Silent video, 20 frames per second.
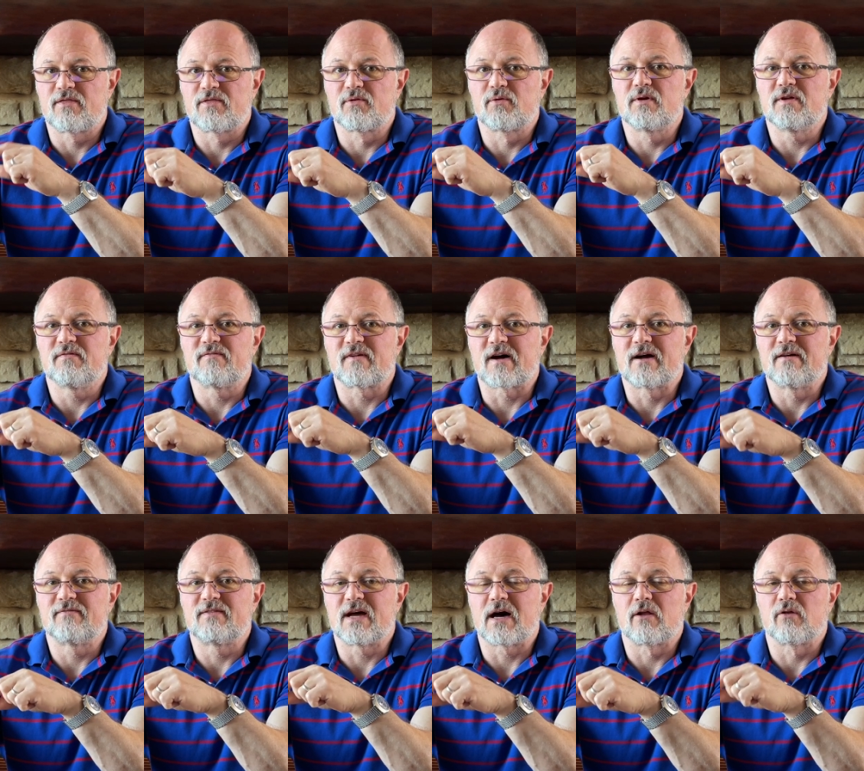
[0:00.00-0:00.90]

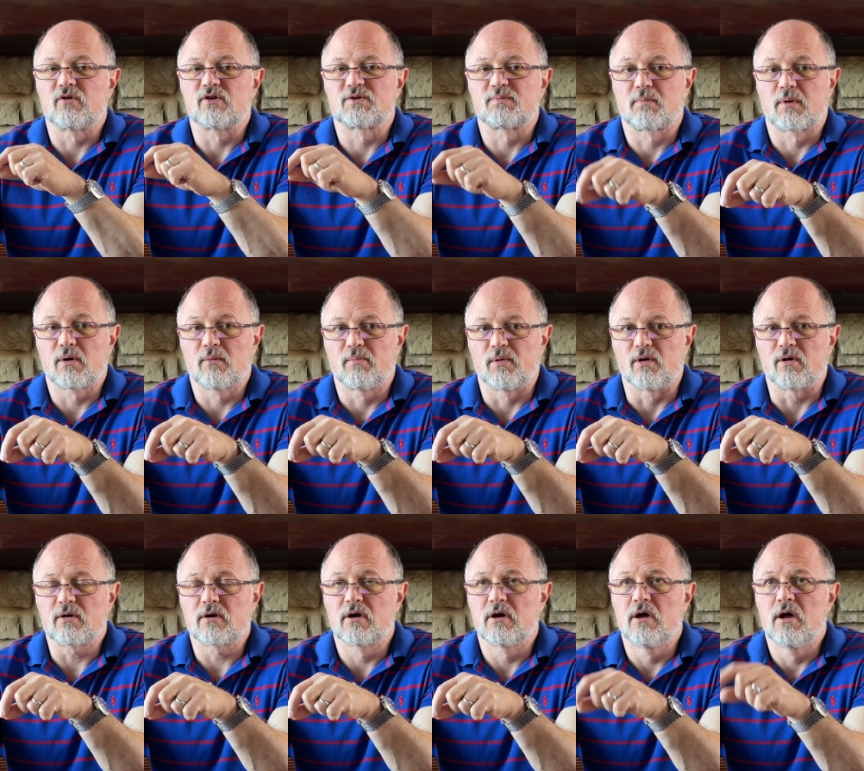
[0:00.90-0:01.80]
$35 per
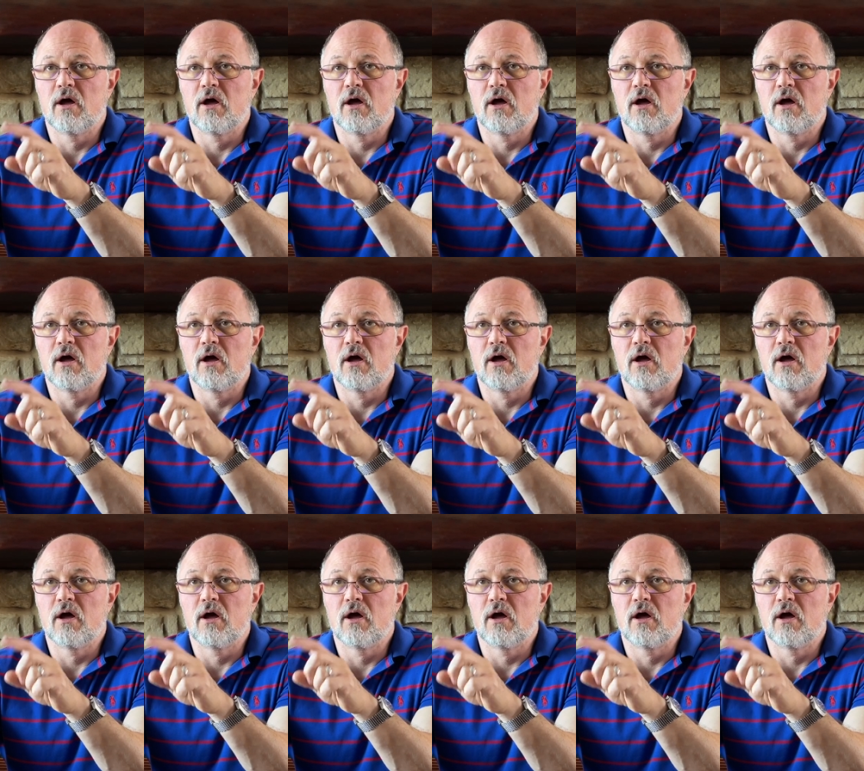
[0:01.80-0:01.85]
book,